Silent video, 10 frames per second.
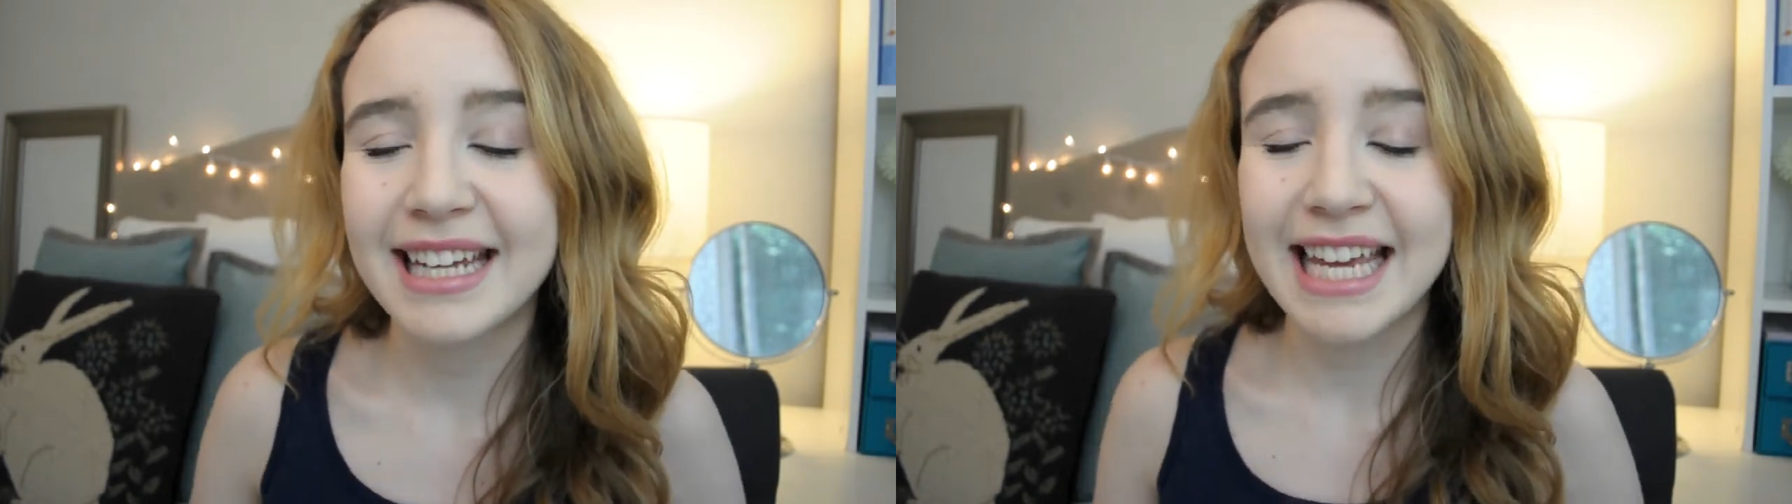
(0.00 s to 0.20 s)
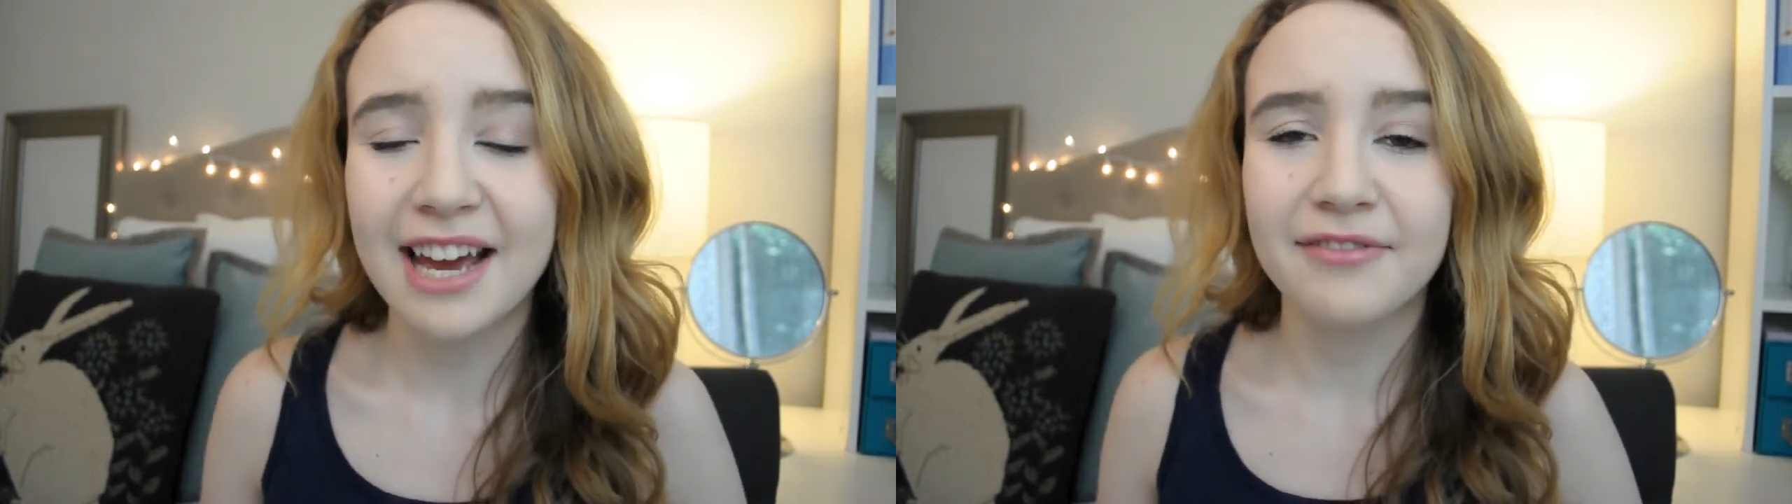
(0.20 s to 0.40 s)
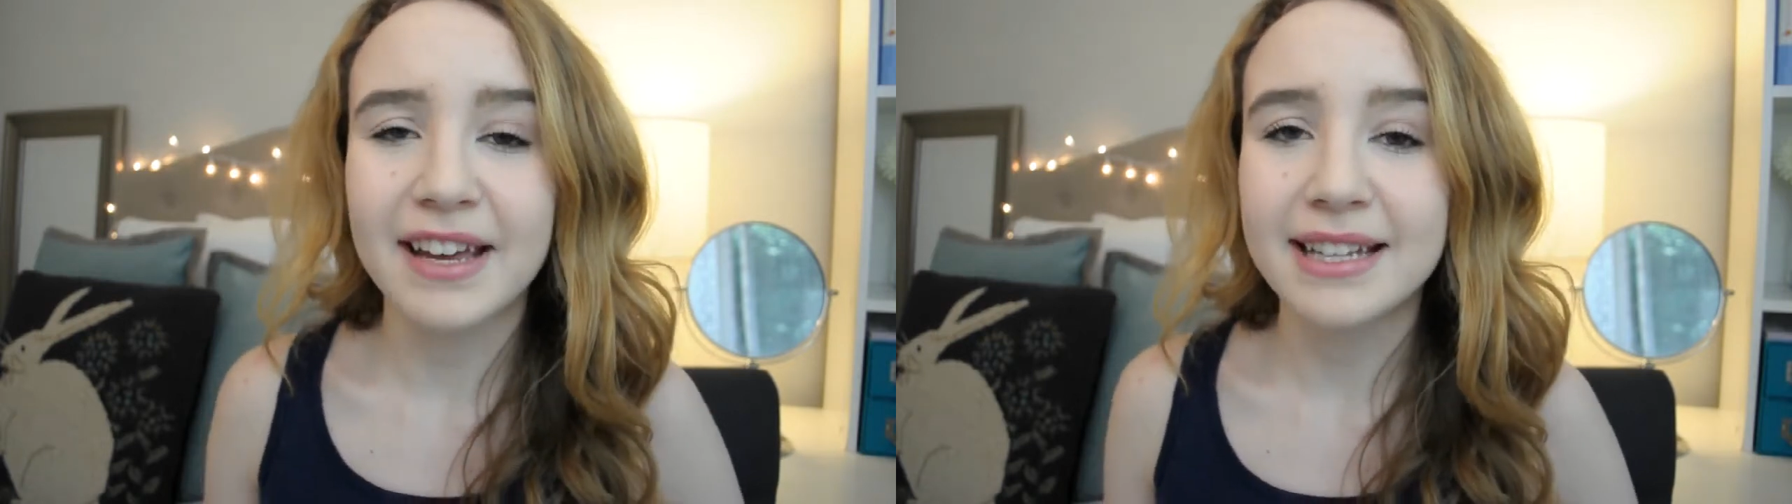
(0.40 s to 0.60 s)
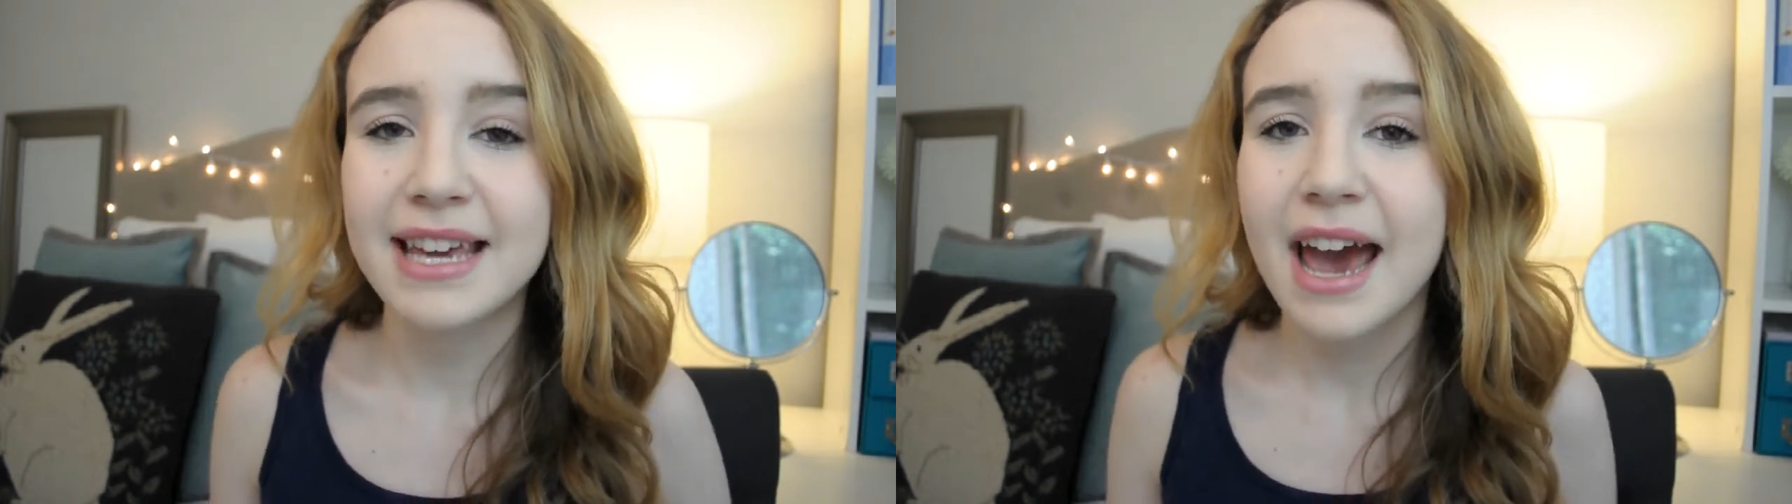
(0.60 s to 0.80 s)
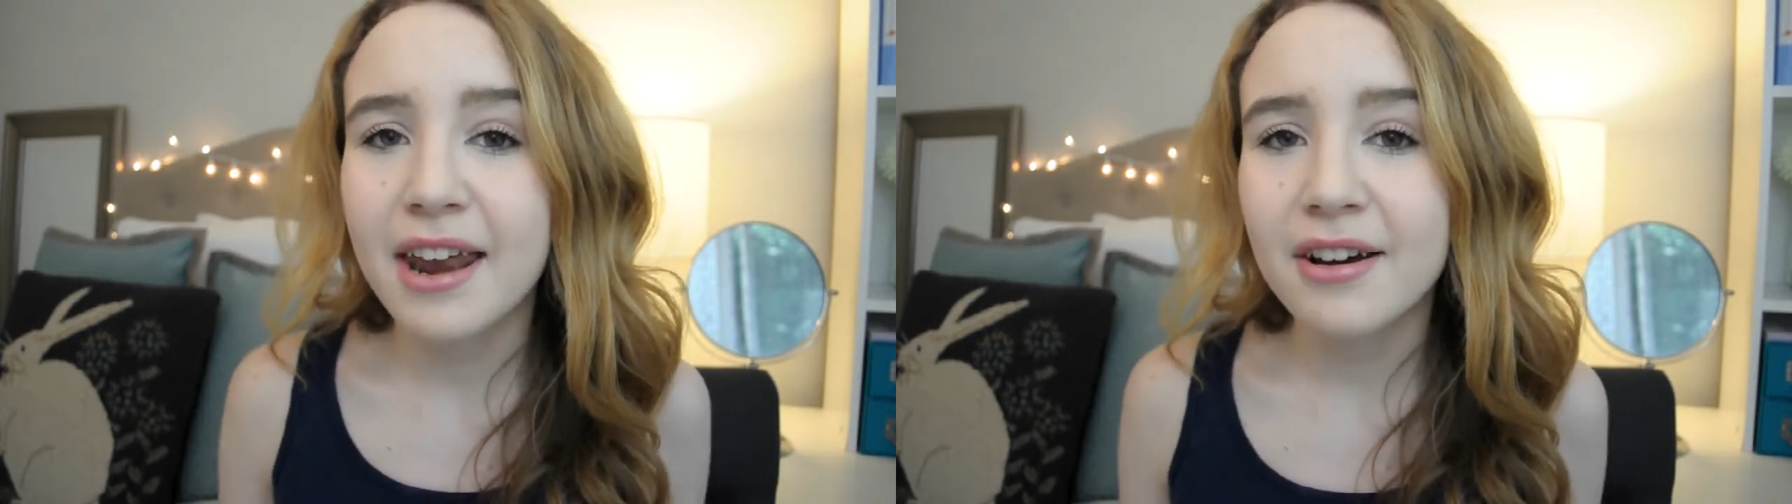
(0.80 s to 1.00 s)
and they have
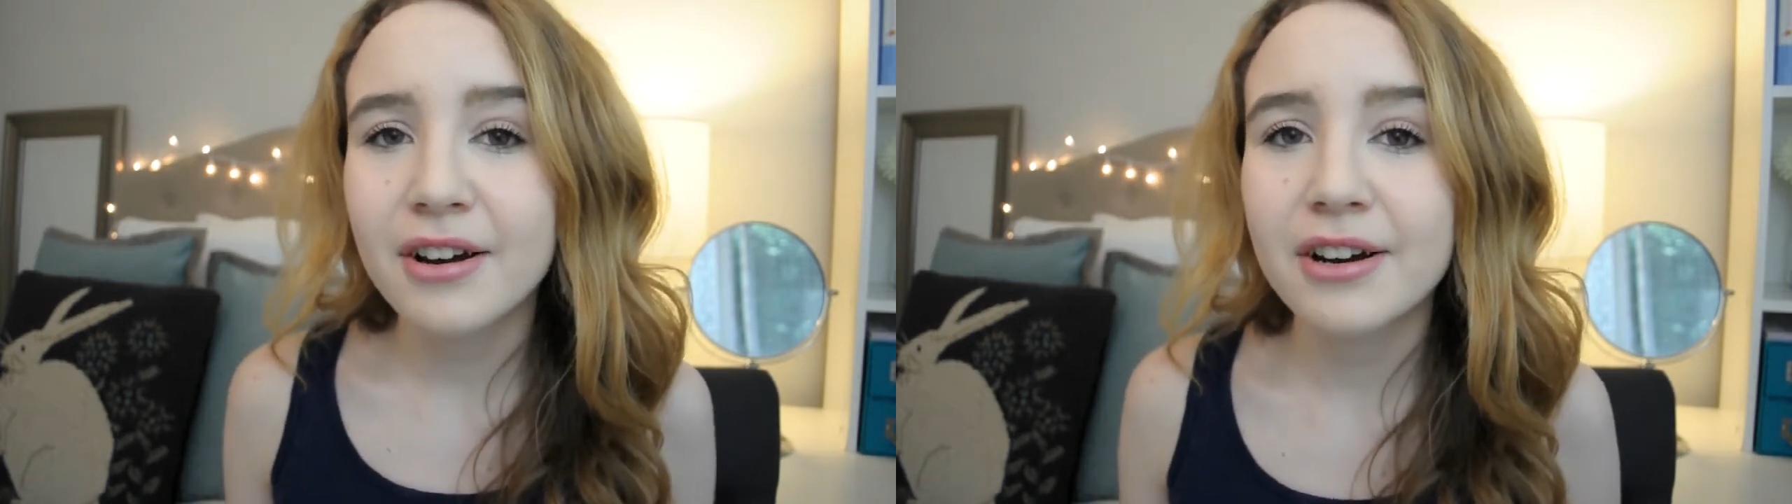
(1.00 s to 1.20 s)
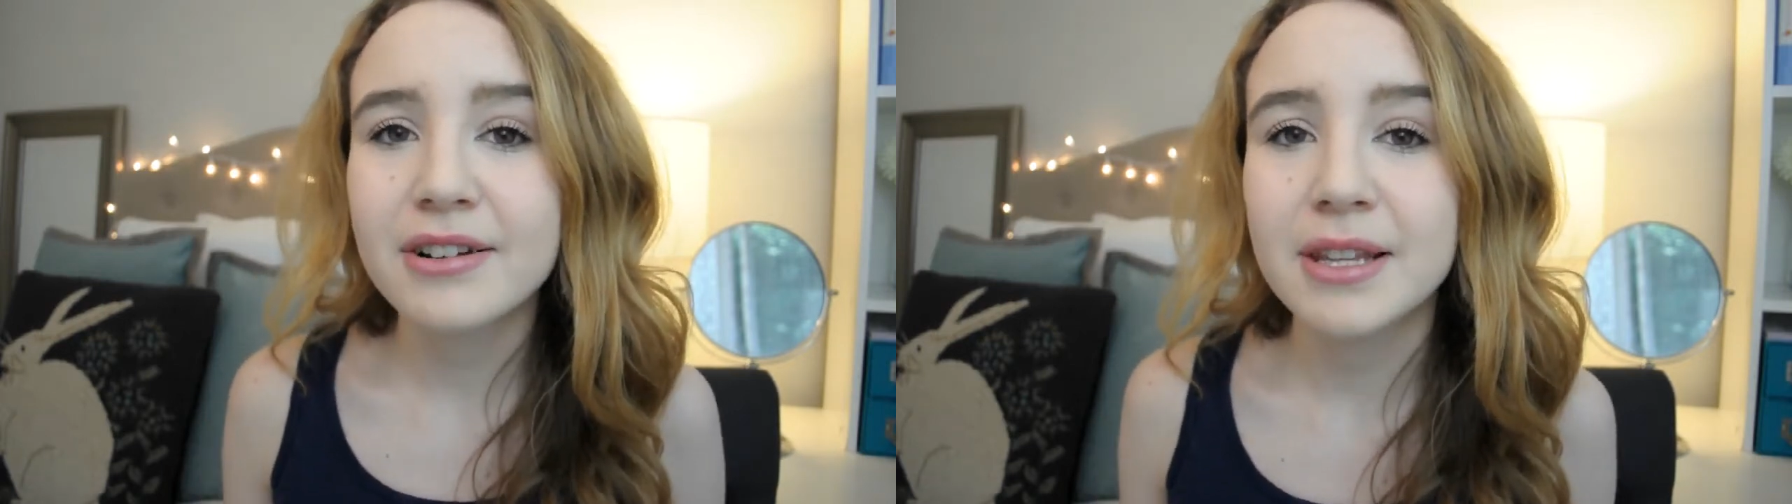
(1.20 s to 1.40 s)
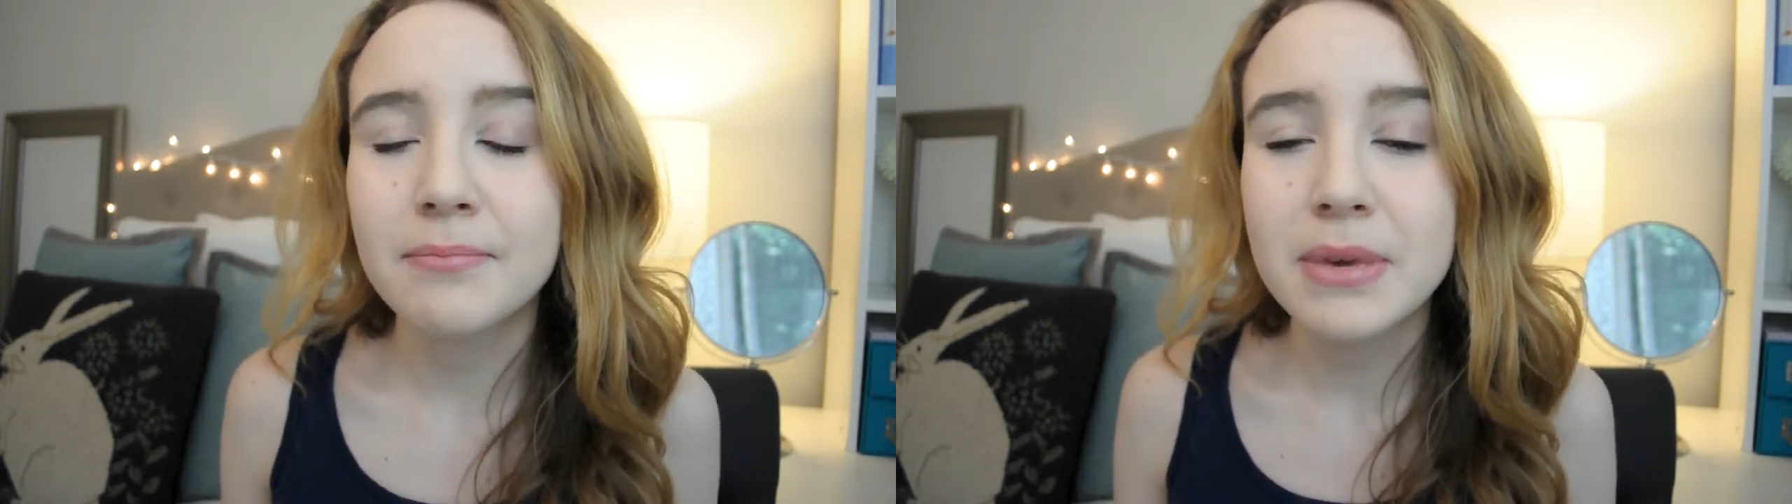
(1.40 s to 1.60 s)
fancy editors and the